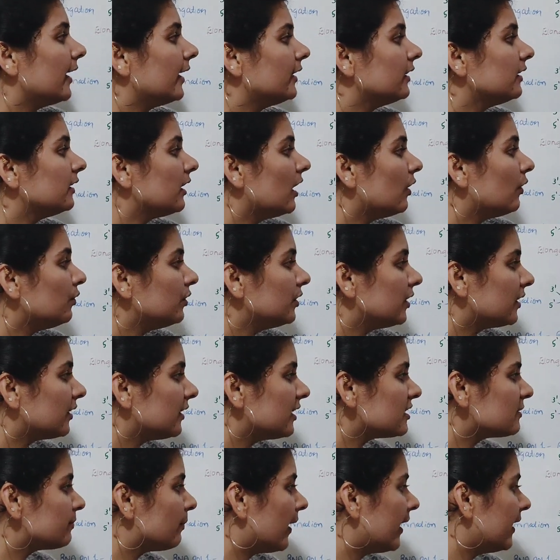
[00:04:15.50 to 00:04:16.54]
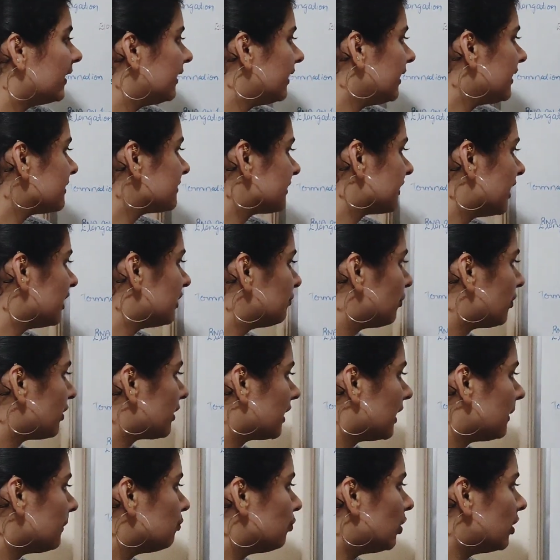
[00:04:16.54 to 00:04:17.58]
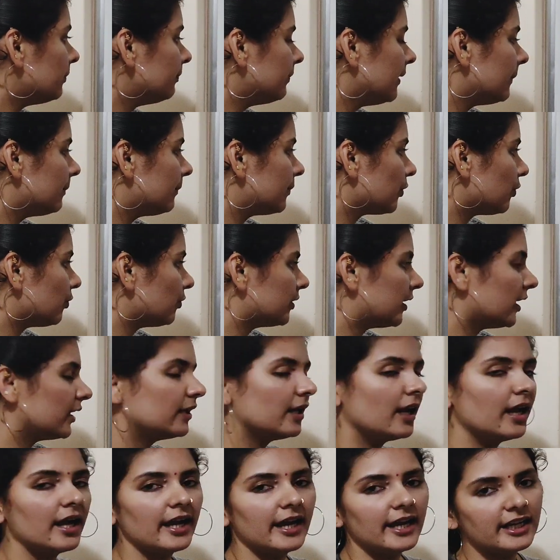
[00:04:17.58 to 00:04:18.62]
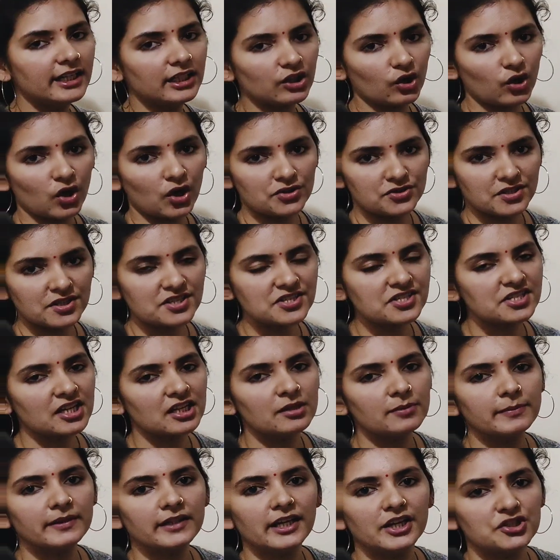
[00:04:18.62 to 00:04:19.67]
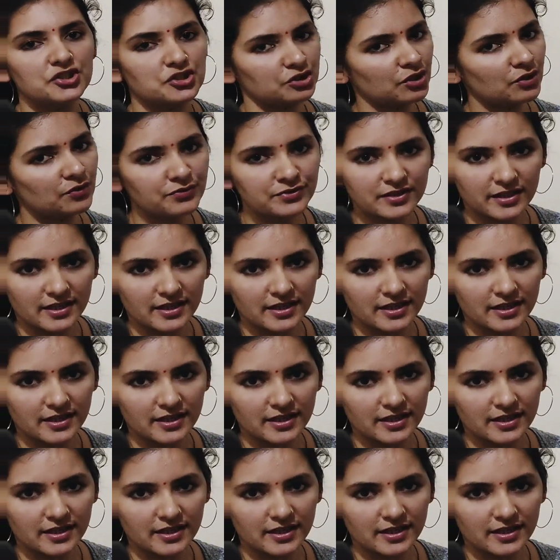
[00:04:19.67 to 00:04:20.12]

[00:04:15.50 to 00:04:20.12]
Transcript: encounter this binding site for Reb1p protein, it causes termination of